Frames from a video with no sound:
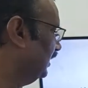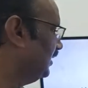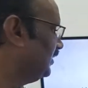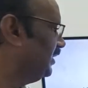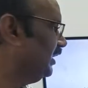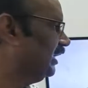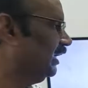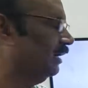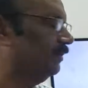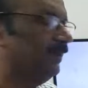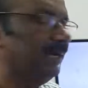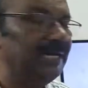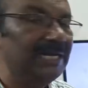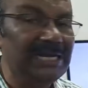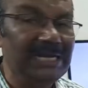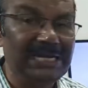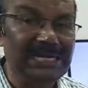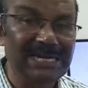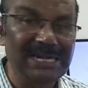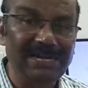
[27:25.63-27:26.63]
is secreted by
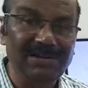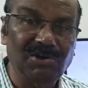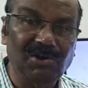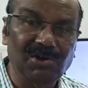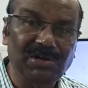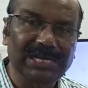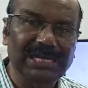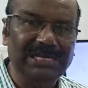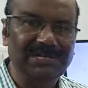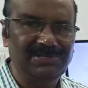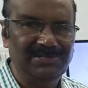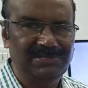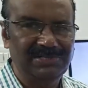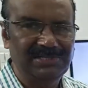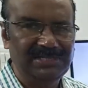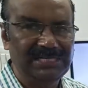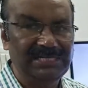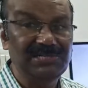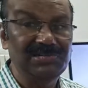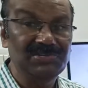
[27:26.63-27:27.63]
adrenal cortex.
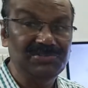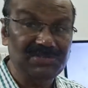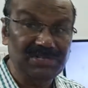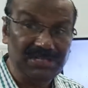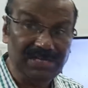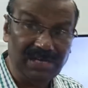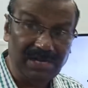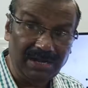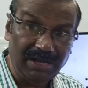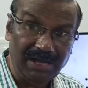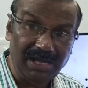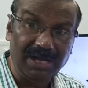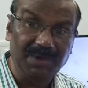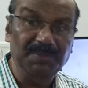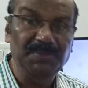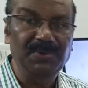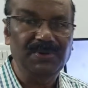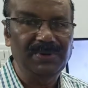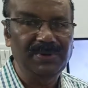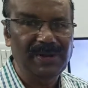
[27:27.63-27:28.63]
It is a steroid
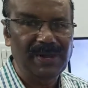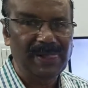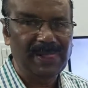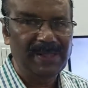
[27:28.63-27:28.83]
hormone.